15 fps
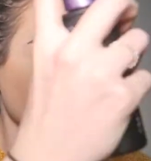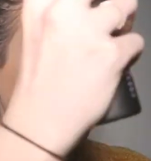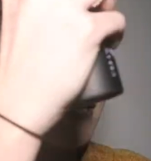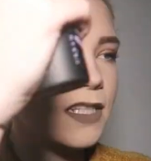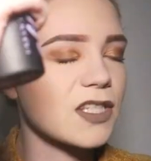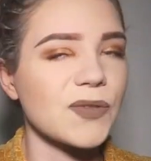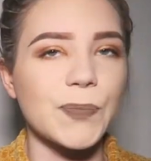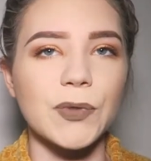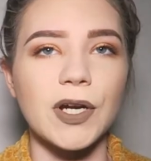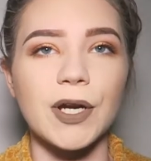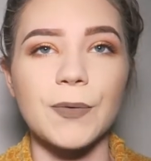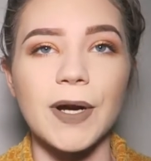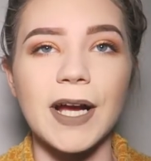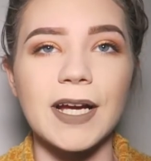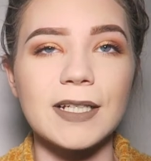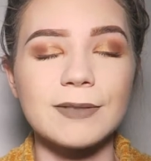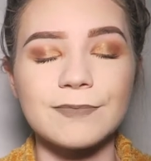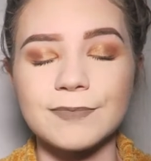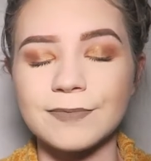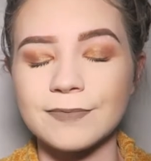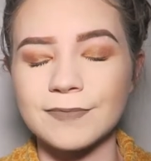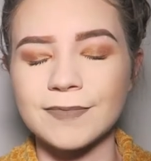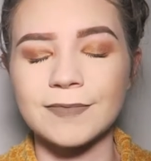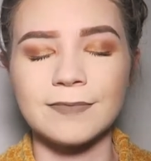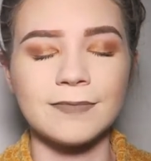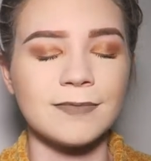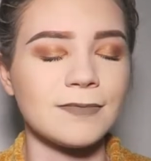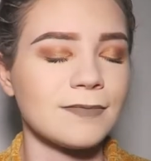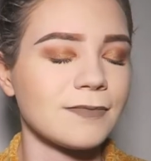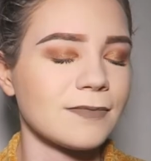let's spray away.
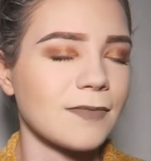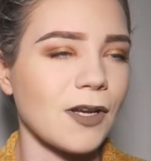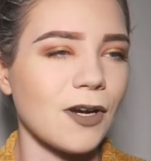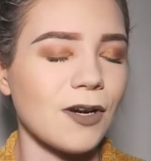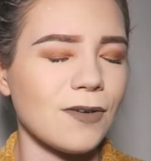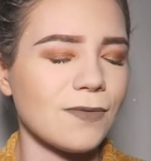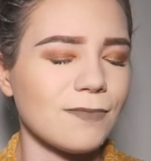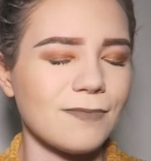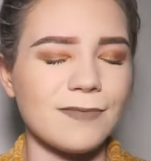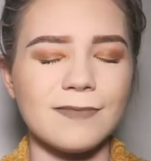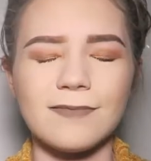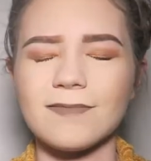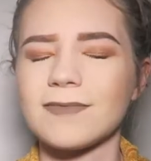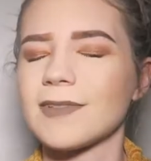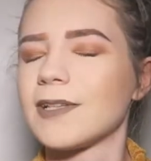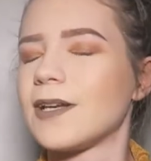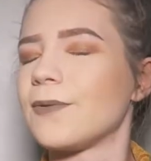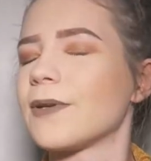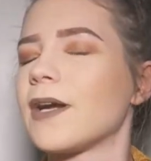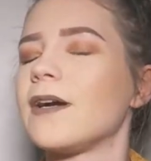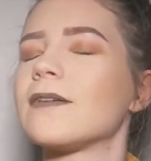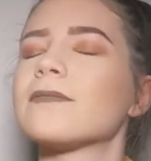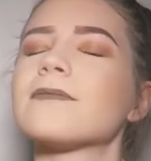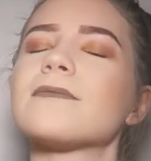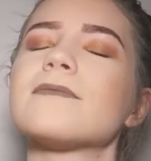Oh, there we go.